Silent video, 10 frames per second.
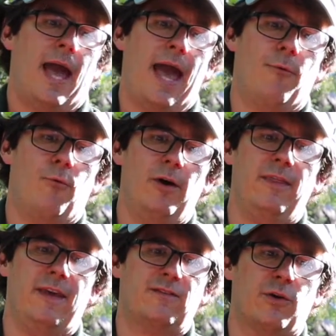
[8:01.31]
And one
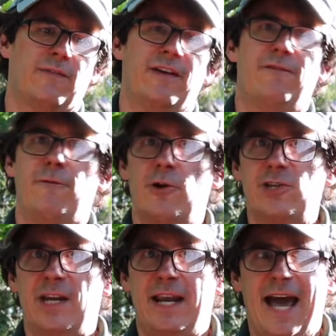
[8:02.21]
of the sort of
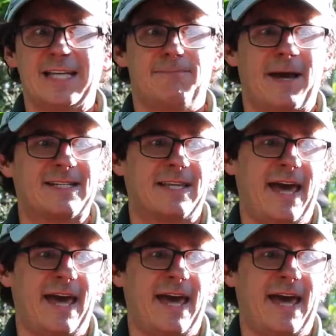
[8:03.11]
unfortunate aspects of